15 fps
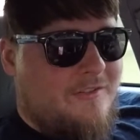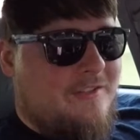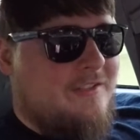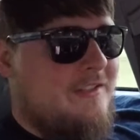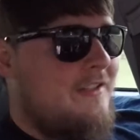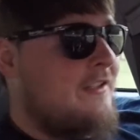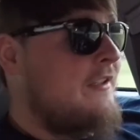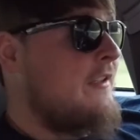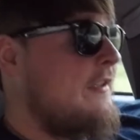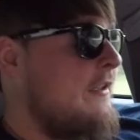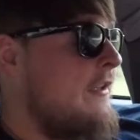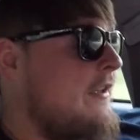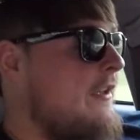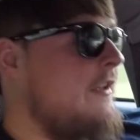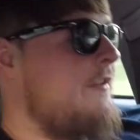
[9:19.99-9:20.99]
And,
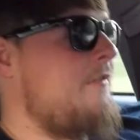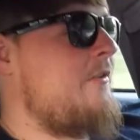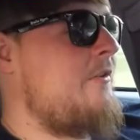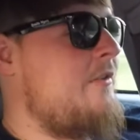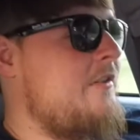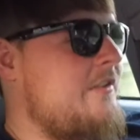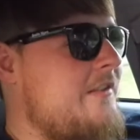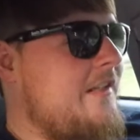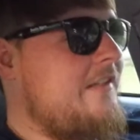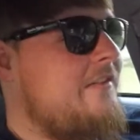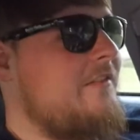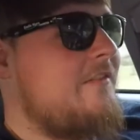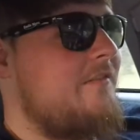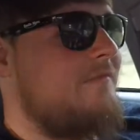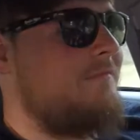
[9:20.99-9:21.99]
of course, they
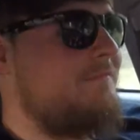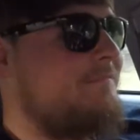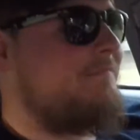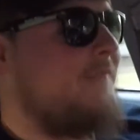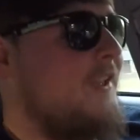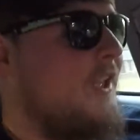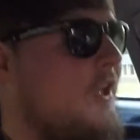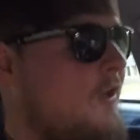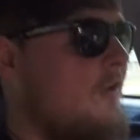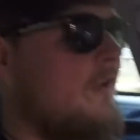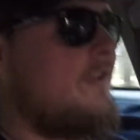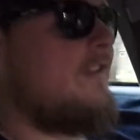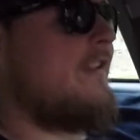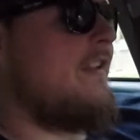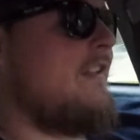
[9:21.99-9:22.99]
took
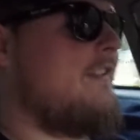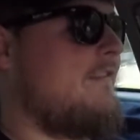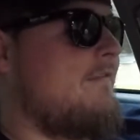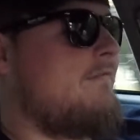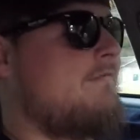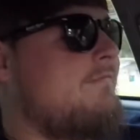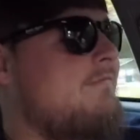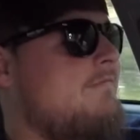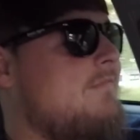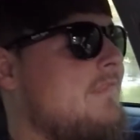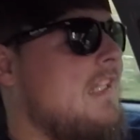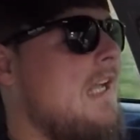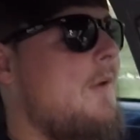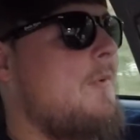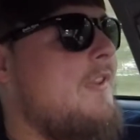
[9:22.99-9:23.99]
longer than
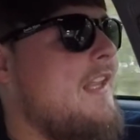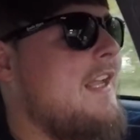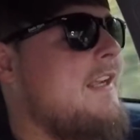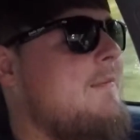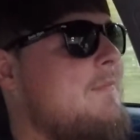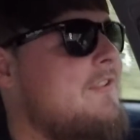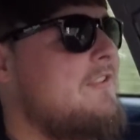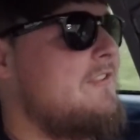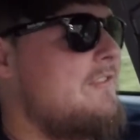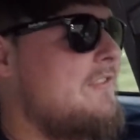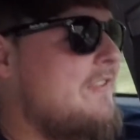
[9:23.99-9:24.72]
I would like them to.